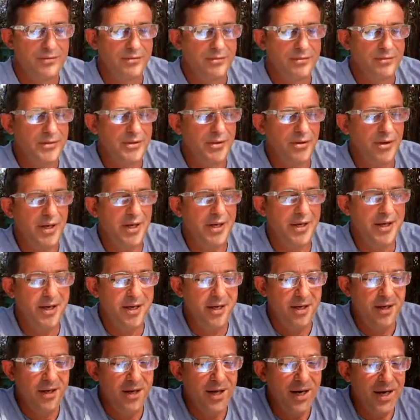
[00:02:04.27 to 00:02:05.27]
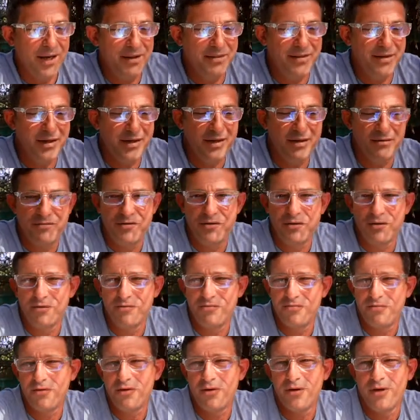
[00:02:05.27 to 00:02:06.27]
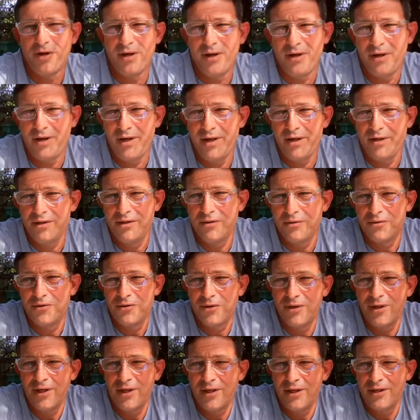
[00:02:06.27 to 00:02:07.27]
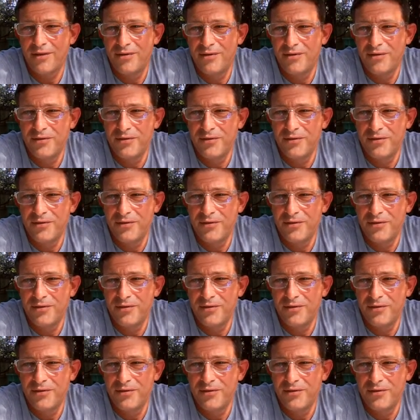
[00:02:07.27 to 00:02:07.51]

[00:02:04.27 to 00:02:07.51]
so I I think if you're in Florida and you're trying